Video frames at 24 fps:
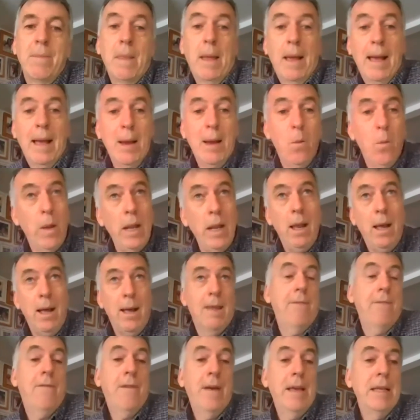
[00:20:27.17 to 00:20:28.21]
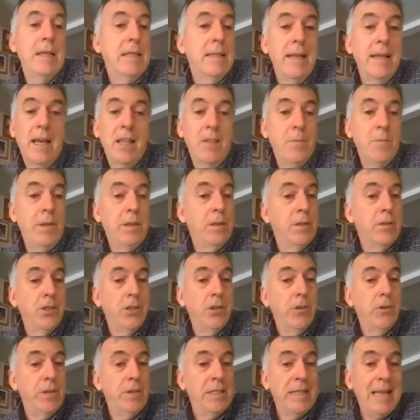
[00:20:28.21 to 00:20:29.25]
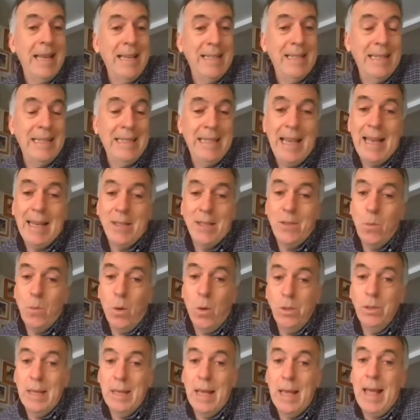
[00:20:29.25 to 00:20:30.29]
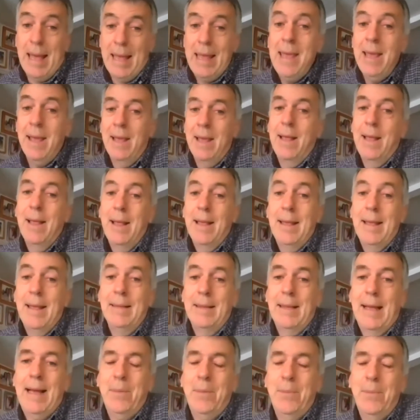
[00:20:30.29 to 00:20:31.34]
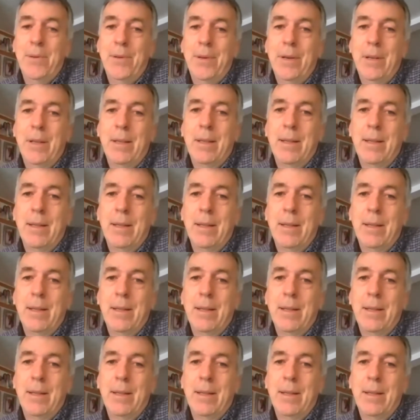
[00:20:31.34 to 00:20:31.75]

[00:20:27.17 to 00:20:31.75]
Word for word: How will I face death? Because sure as eggs is eggs, one day it'll happen.